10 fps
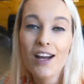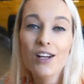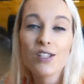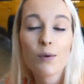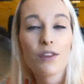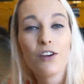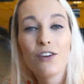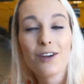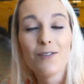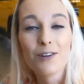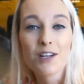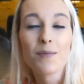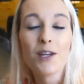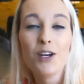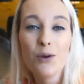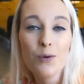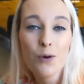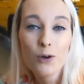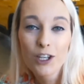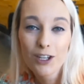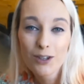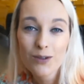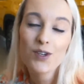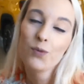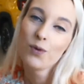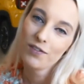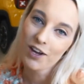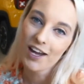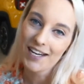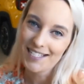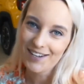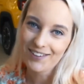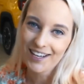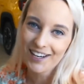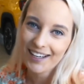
So whether you're looking for something new or used, we've got it down here.